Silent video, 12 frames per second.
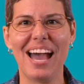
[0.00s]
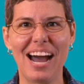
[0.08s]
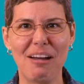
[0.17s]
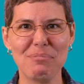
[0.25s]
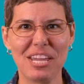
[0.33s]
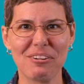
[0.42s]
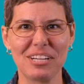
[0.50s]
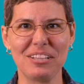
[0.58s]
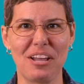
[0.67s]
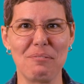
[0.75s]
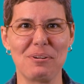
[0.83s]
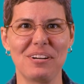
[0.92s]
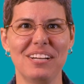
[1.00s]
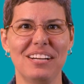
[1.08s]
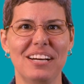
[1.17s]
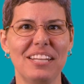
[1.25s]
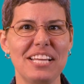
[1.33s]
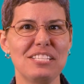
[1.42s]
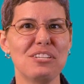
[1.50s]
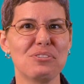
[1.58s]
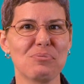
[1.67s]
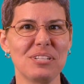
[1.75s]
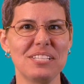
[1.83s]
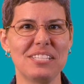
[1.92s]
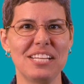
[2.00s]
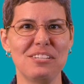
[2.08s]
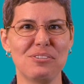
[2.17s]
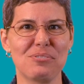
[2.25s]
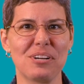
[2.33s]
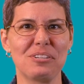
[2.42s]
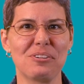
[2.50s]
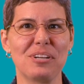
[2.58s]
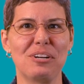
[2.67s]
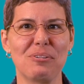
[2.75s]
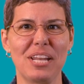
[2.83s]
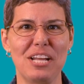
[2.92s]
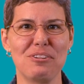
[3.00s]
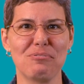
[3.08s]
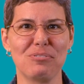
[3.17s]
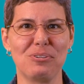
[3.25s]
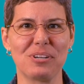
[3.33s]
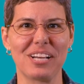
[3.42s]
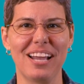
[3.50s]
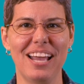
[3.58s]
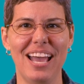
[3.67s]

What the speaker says: I'm Karen Climer, a licensed real estate instructor in Orlando, Florida.